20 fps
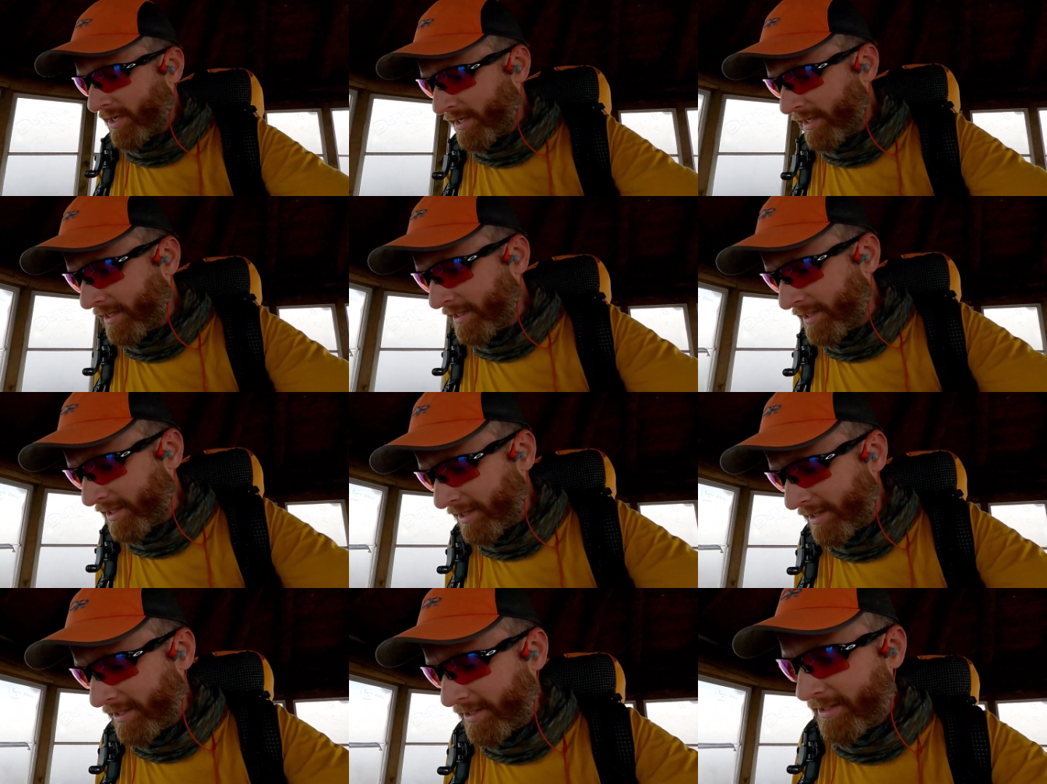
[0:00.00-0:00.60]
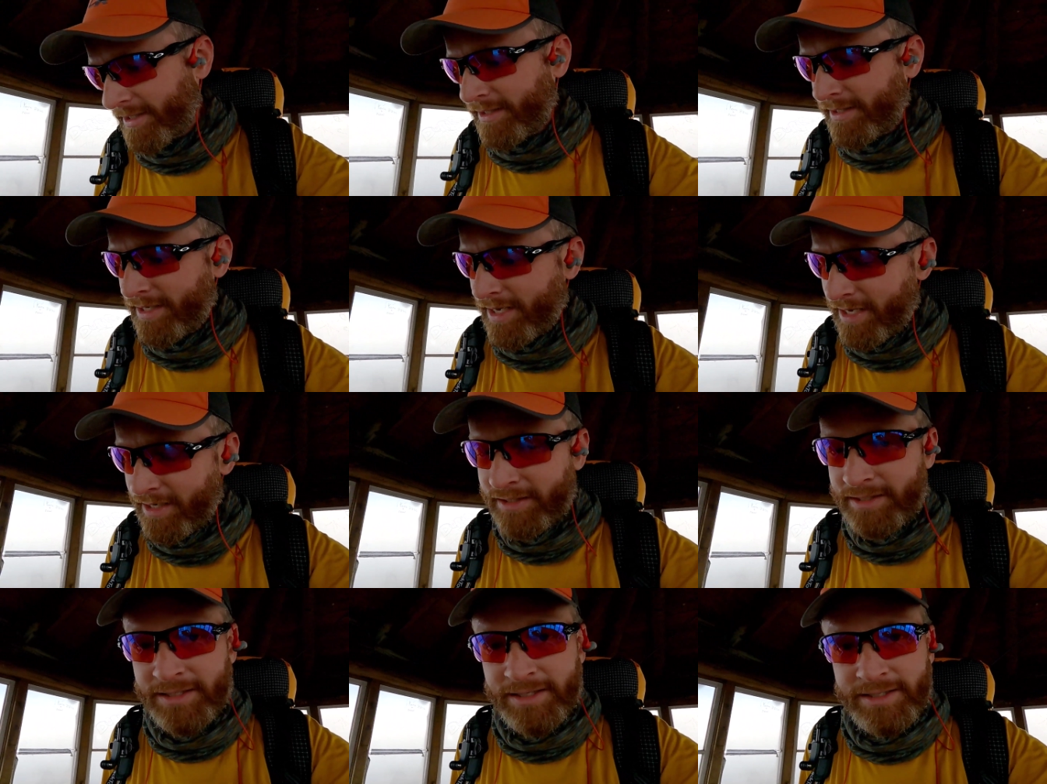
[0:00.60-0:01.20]
truck into this
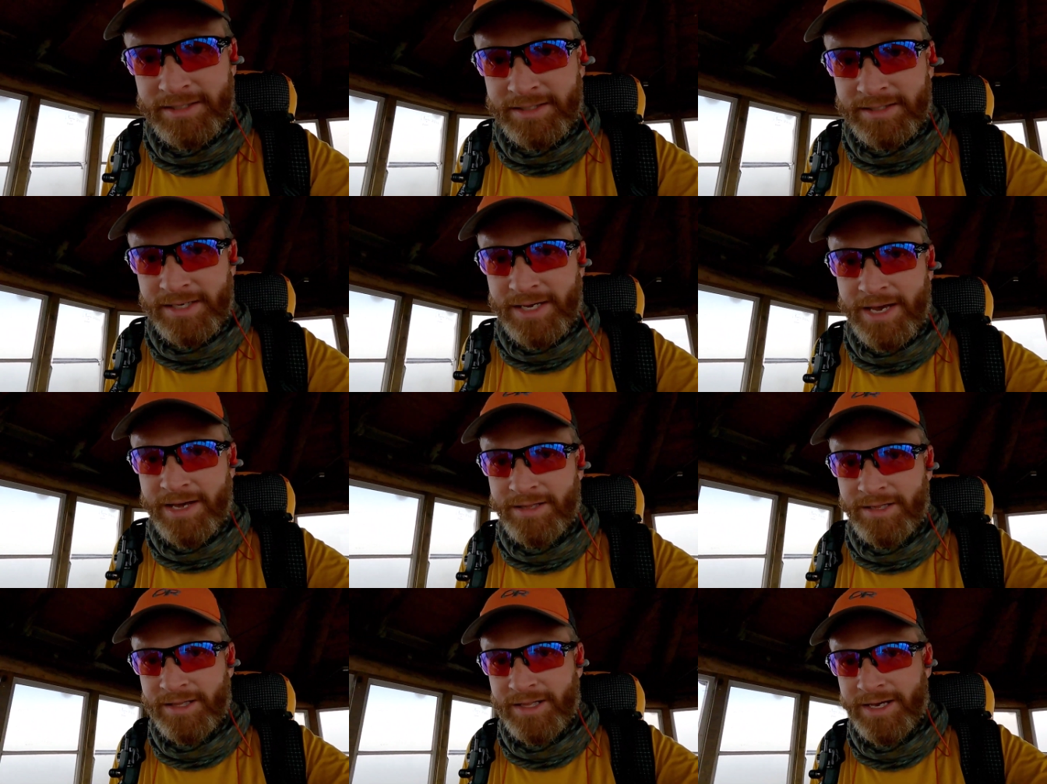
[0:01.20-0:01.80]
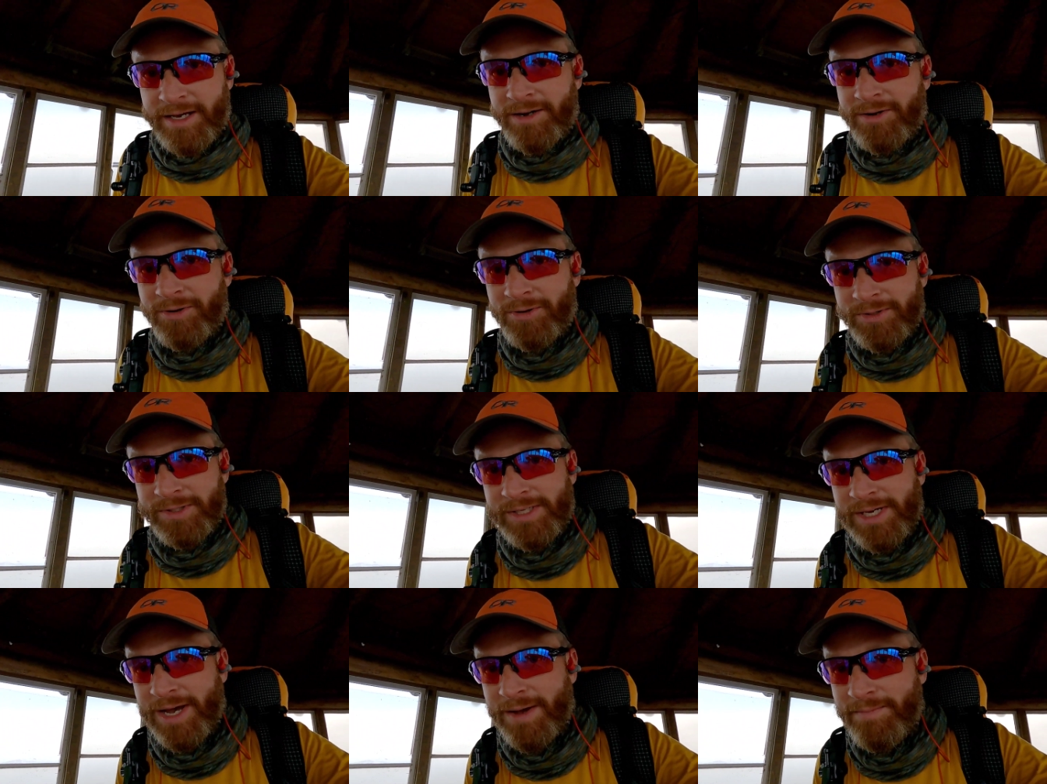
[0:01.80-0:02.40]
descent and see how the leg
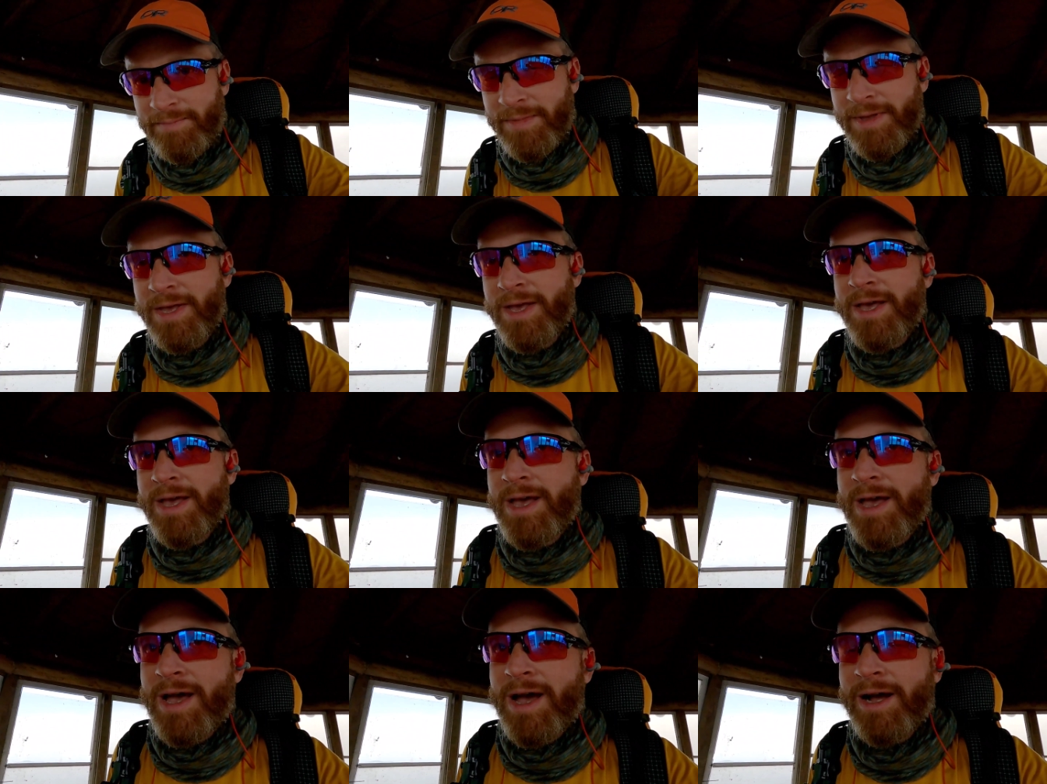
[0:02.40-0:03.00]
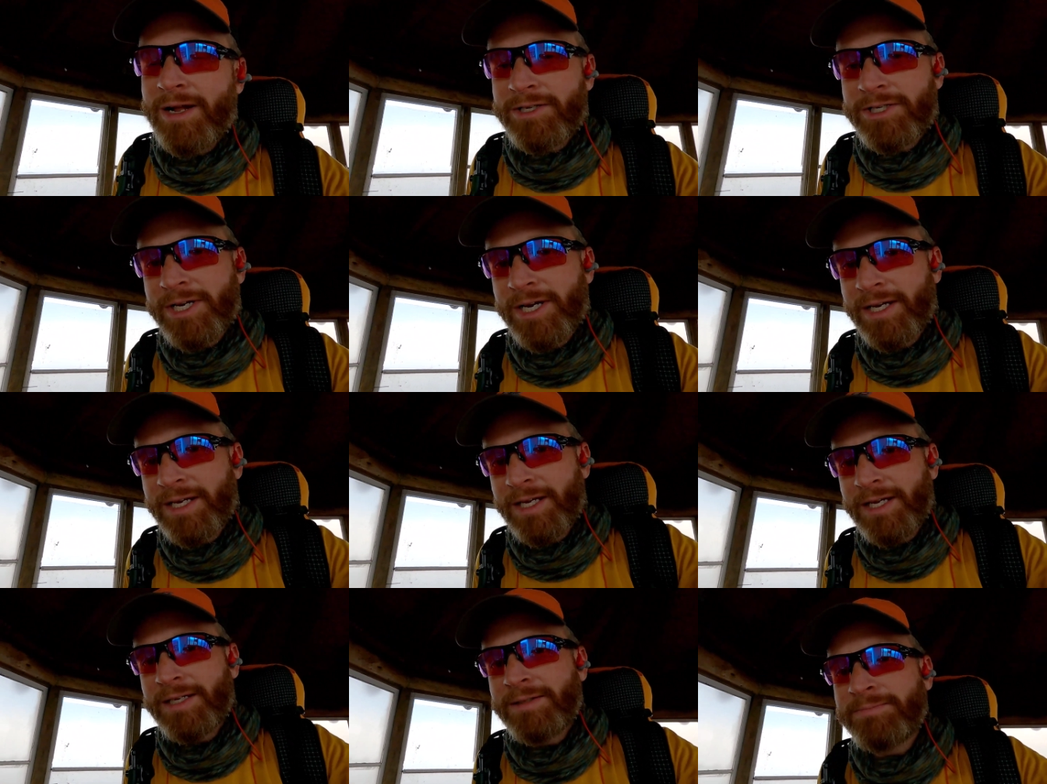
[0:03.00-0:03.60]
holds up. I'll
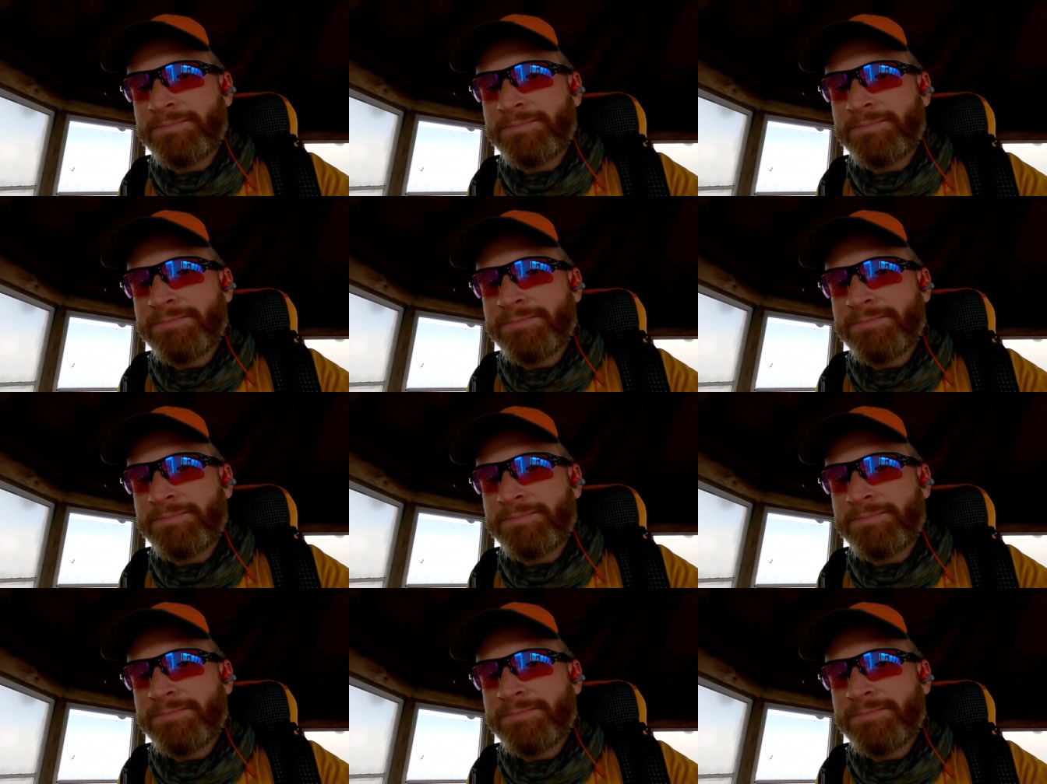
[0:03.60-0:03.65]
check